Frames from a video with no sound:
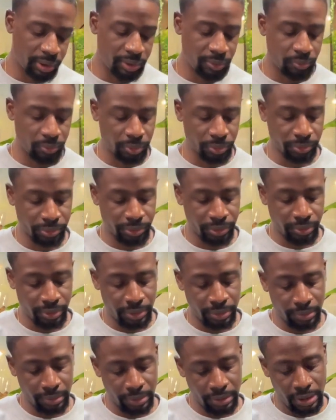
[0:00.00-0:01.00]
roots to
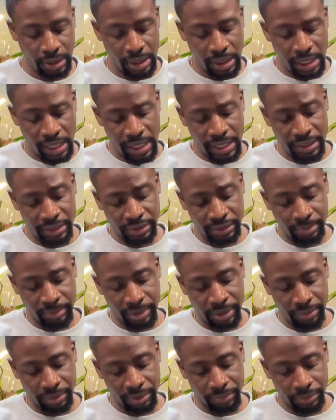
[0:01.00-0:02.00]
grow. And there's some
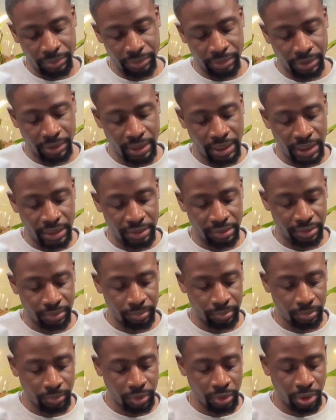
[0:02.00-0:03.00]
healthy roots on here. I
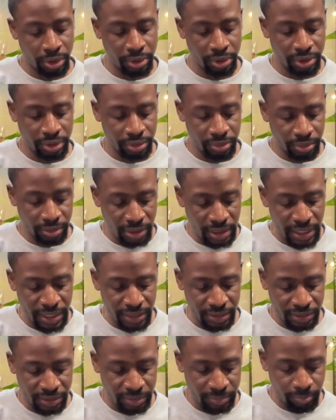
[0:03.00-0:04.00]
can, you know, you can kind
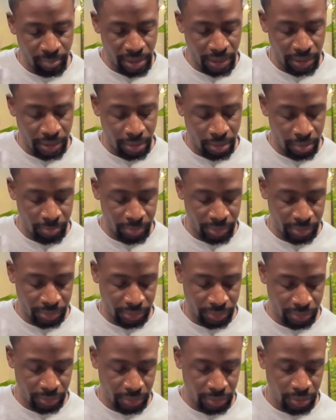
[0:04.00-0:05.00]
of smell it
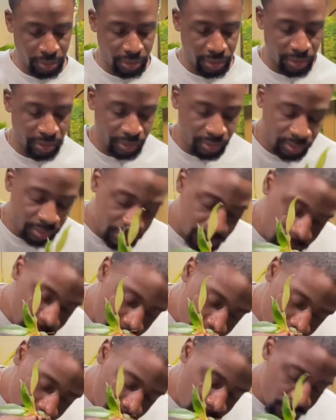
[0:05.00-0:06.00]
almost. That is
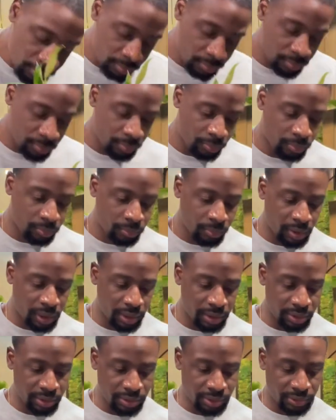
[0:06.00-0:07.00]

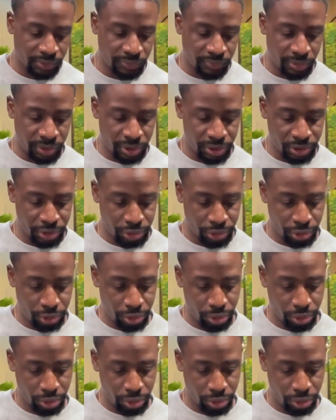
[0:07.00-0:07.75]
as fresh.